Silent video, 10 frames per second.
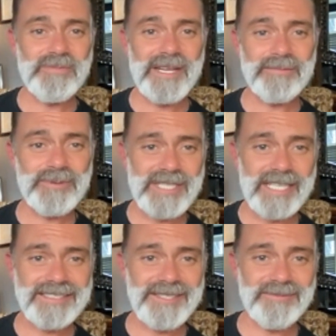be
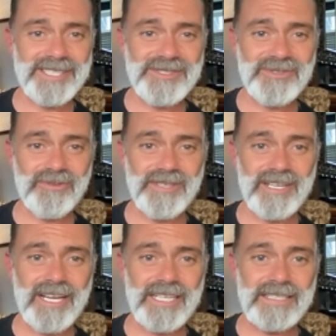presented with this
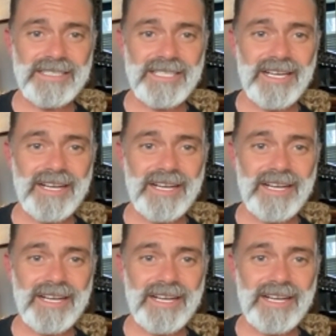storyline.